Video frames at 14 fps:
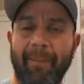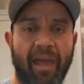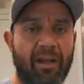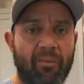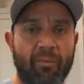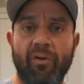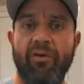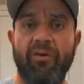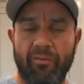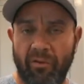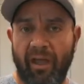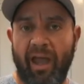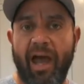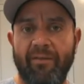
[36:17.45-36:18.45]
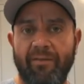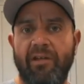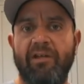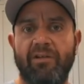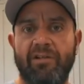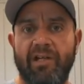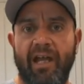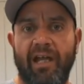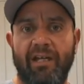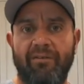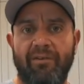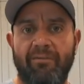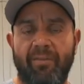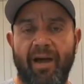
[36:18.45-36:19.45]
and it wouldn't really have a huge
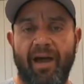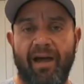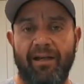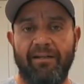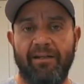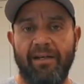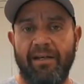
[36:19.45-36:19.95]
negative impact.